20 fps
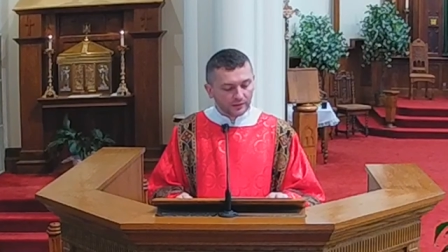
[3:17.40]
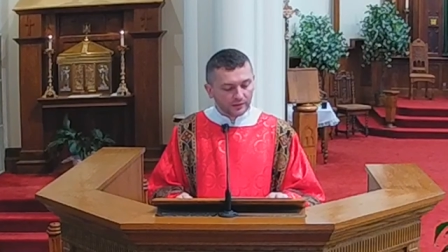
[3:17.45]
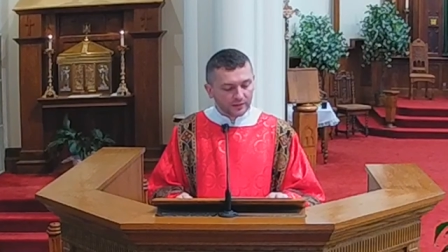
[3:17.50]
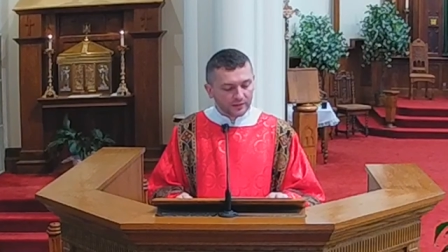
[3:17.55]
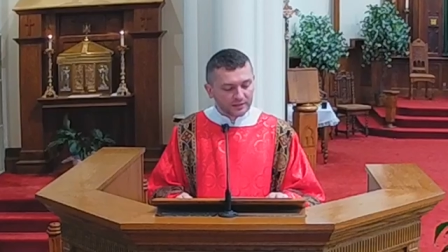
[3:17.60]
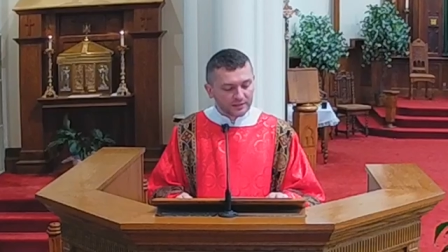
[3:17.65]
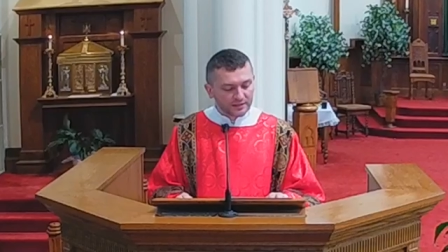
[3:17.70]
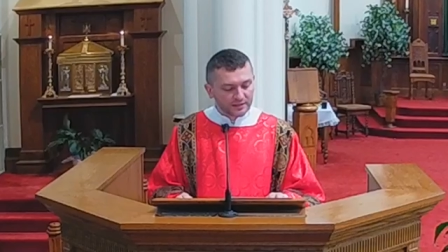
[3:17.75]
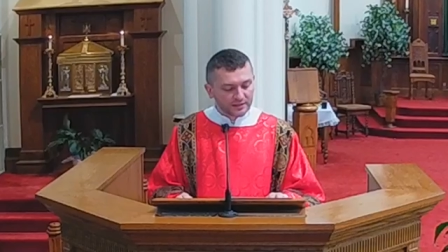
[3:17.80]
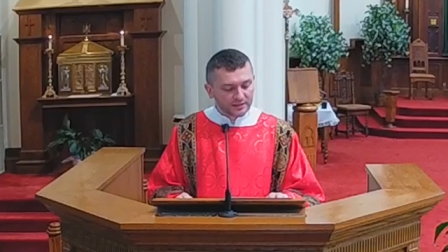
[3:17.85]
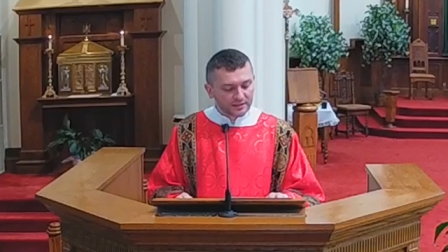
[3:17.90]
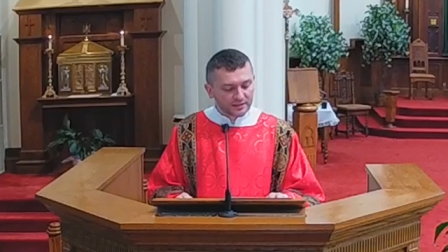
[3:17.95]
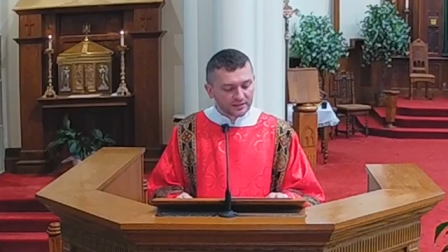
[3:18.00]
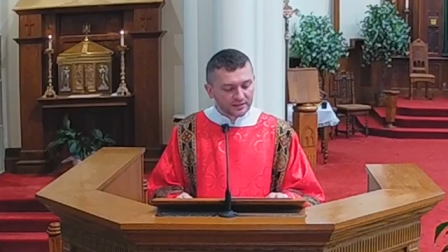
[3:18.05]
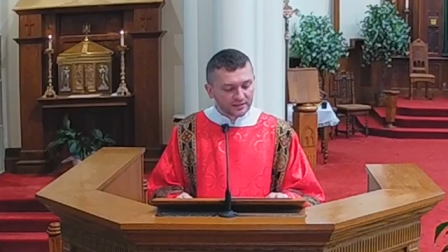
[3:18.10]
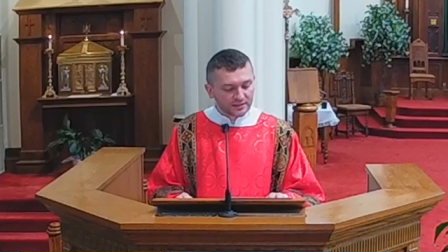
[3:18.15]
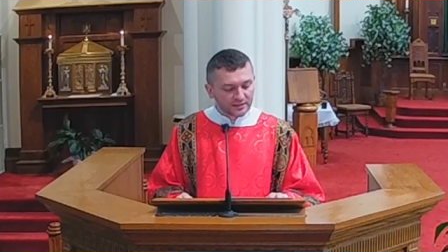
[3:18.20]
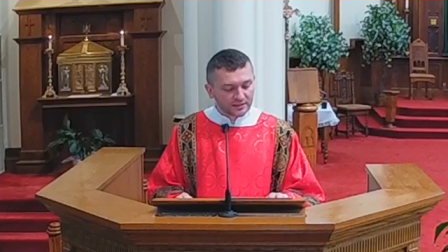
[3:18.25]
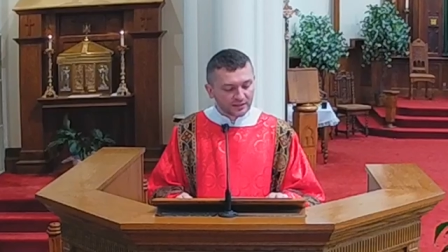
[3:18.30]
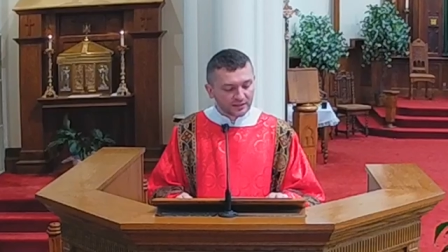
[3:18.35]

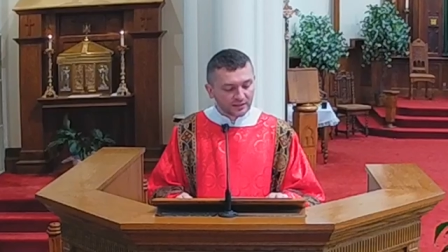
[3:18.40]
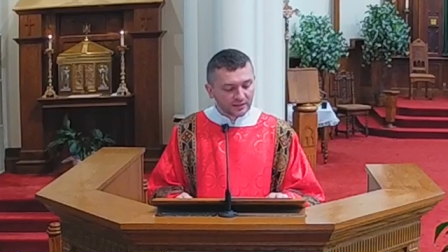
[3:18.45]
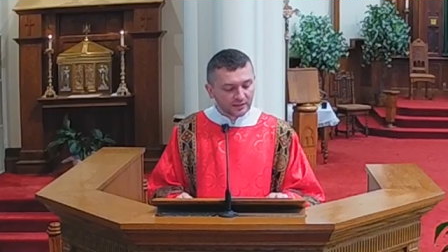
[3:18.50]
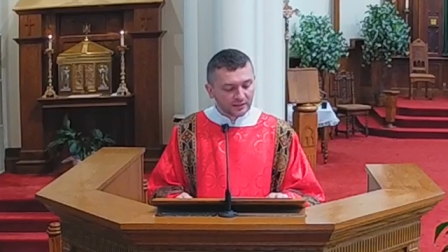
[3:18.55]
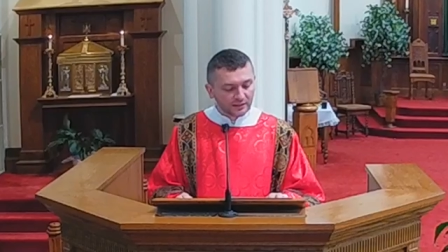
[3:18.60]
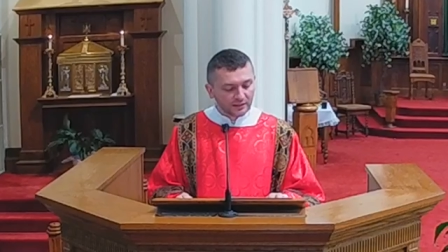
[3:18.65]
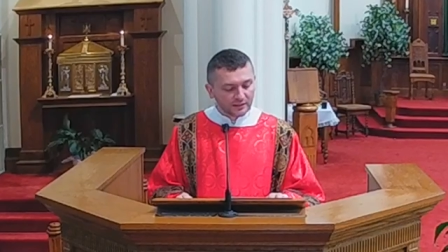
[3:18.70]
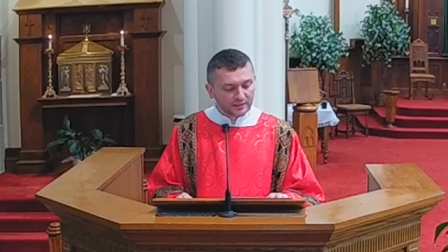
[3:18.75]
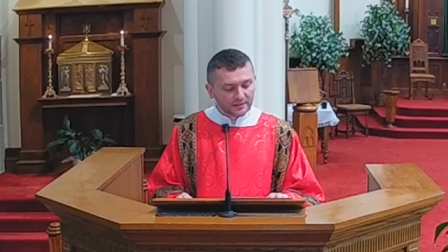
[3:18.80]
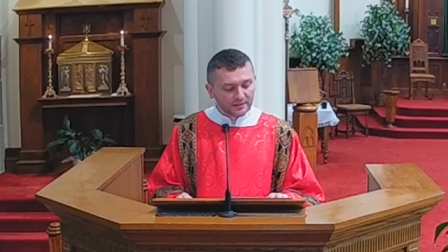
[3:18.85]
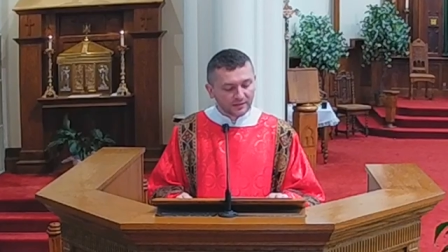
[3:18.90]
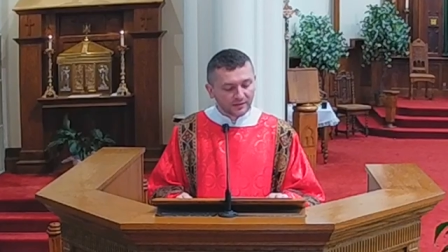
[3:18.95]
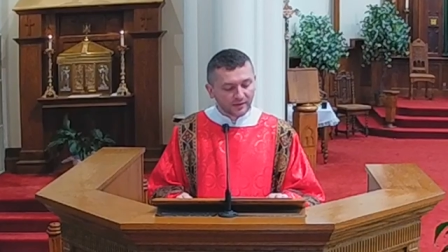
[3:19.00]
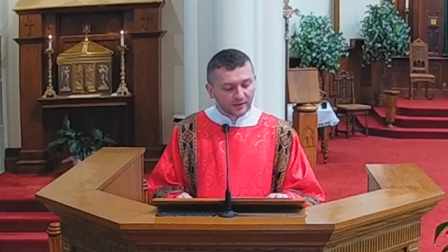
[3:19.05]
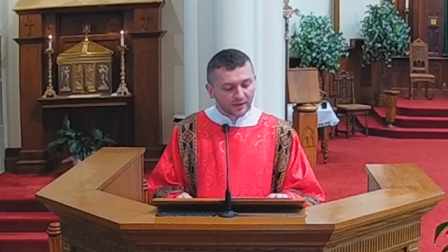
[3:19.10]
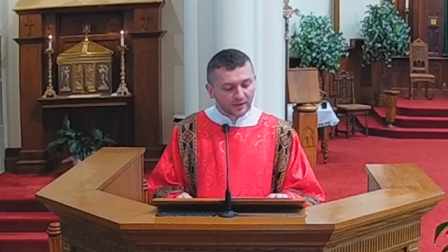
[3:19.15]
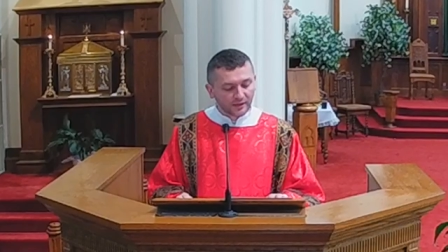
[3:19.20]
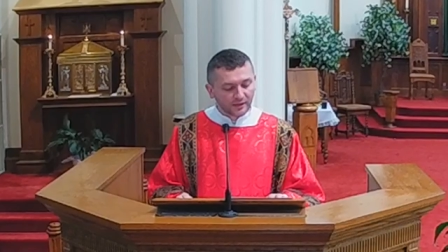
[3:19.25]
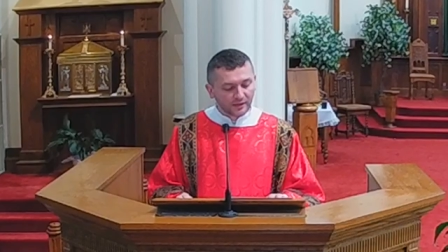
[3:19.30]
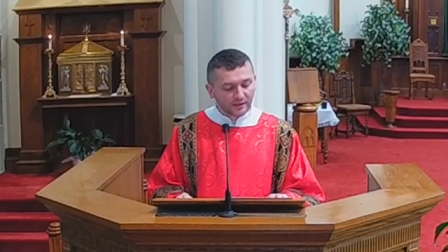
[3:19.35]
This scene is
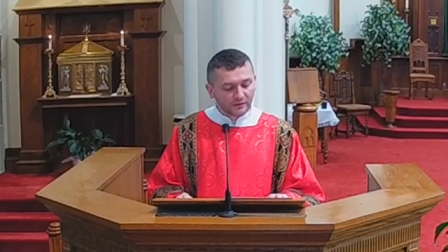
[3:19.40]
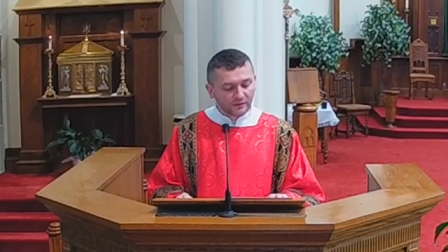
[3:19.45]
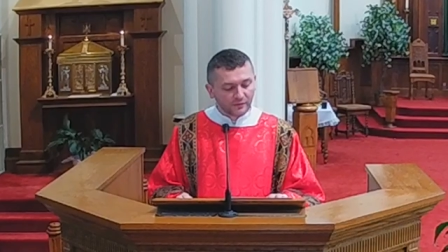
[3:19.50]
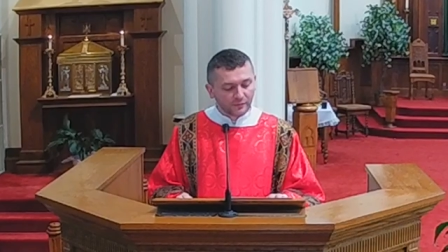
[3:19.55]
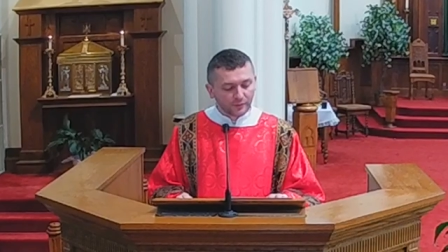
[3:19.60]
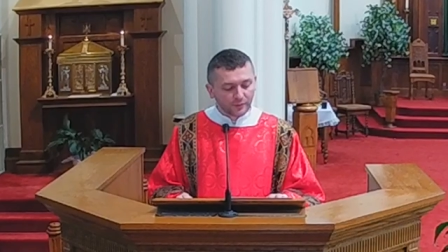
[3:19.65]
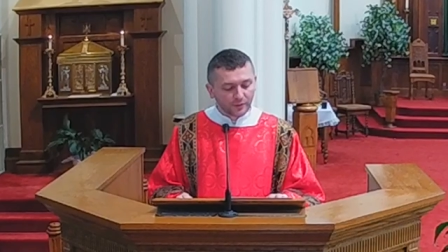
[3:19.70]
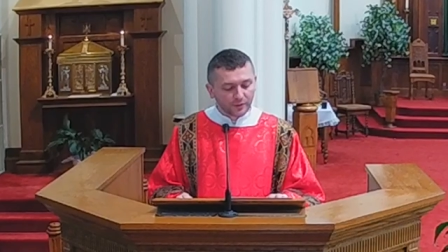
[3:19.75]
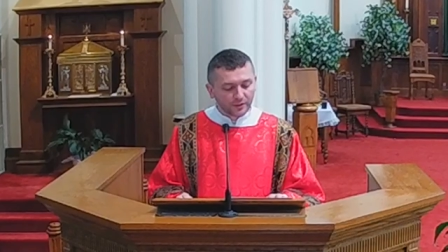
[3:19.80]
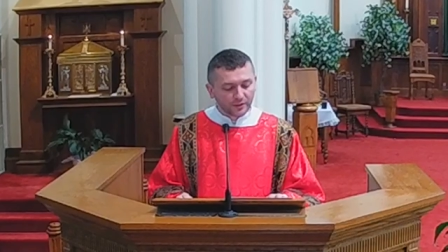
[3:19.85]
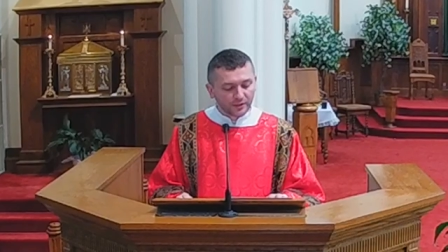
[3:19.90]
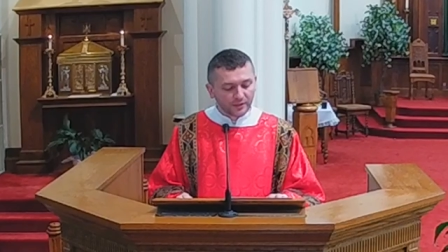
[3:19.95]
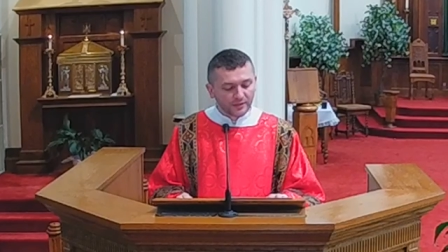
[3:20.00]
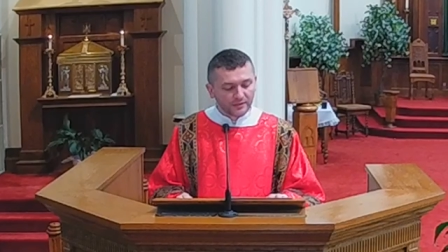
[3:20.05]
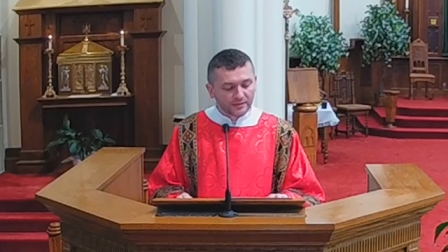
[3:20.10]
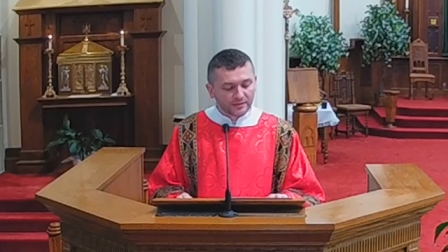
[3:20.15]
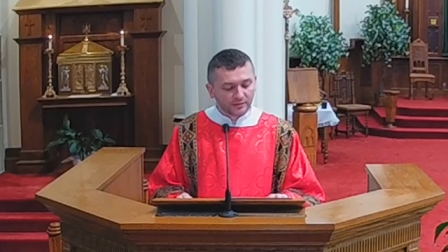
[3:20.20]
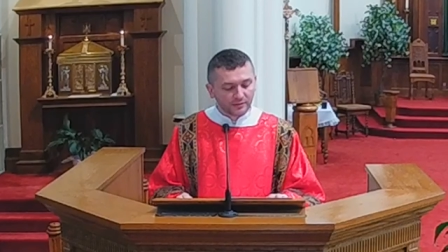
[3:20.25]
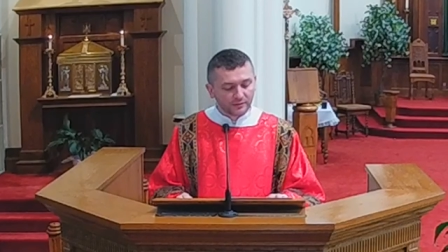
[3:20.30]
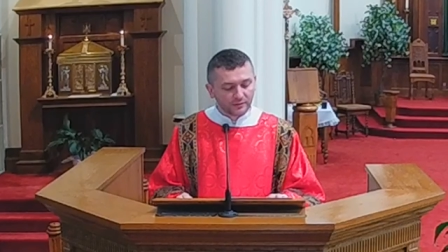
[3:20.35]
like a
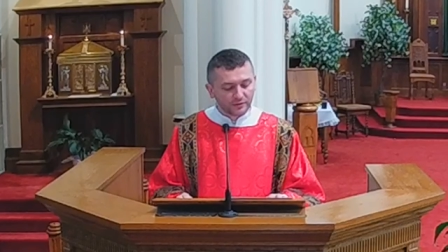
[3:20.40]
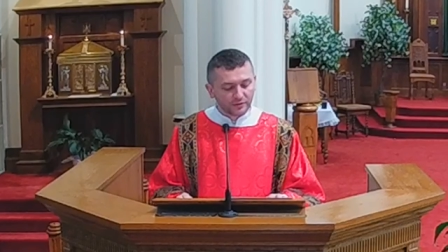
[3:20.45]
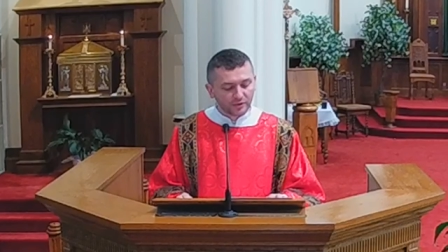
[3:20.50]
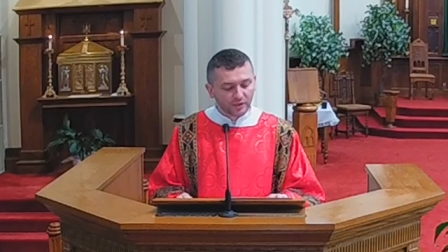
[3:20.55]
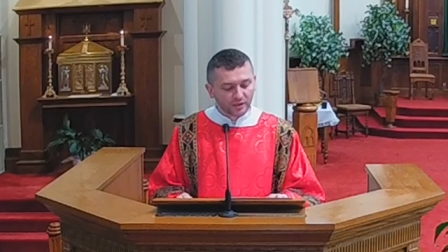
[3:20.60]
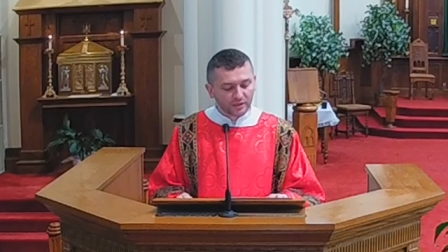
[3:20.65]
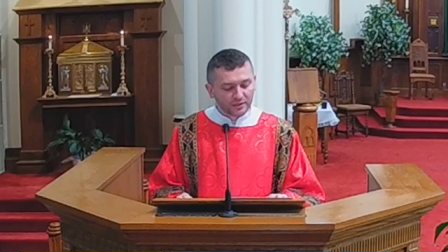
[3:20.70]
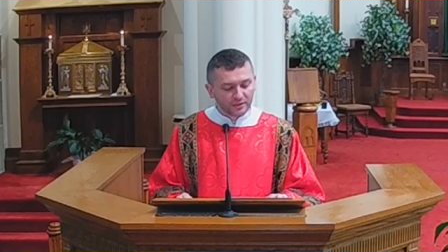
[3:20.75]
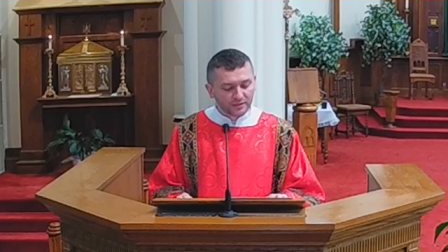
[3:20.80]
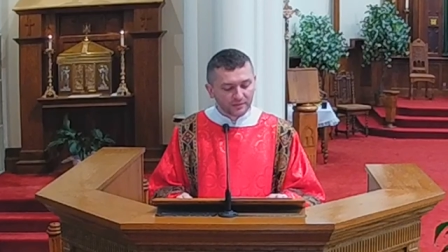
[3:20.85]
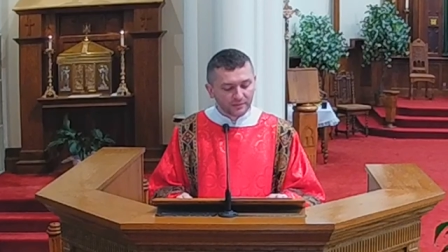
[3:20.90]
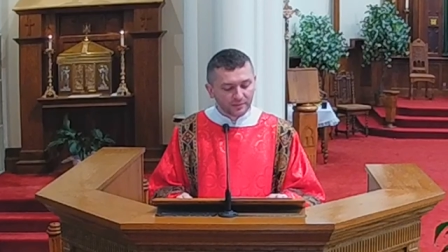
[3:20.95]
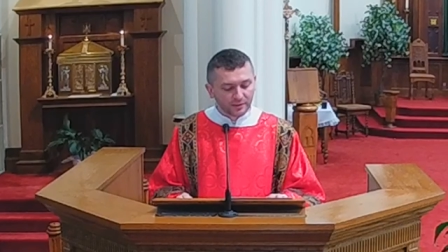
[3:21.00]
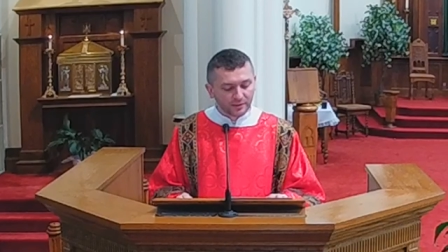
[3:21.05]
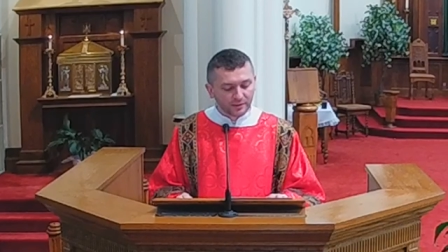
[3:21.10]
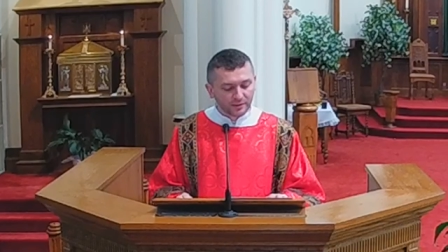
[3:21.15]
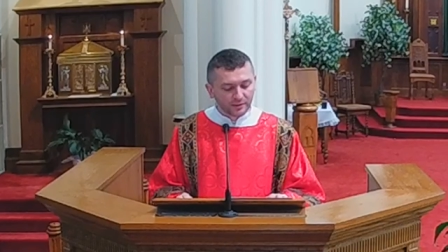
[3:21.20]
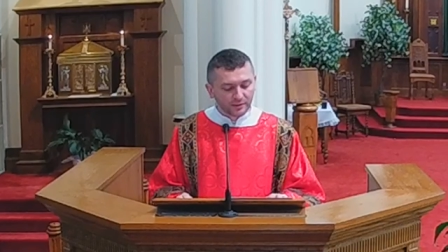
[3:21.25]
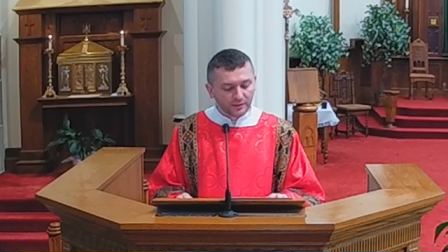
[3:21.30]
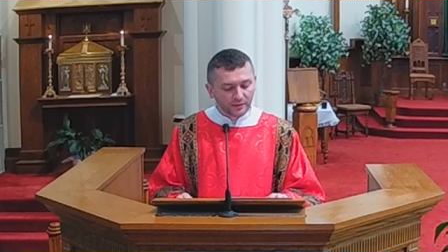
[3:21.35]
foretaste of
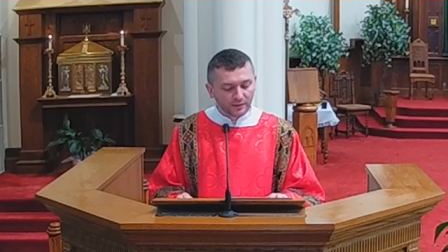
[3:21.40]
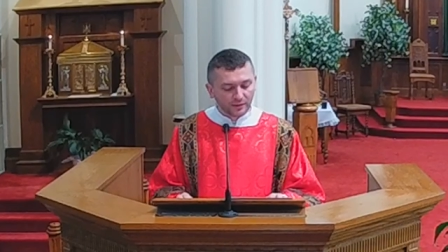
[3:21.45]
judgment.